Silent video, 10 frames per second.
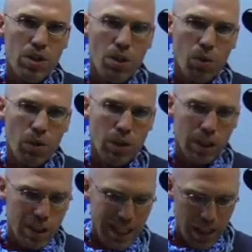so we're
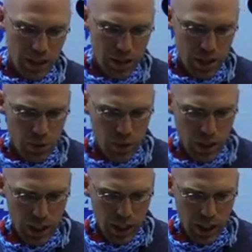excited to see what they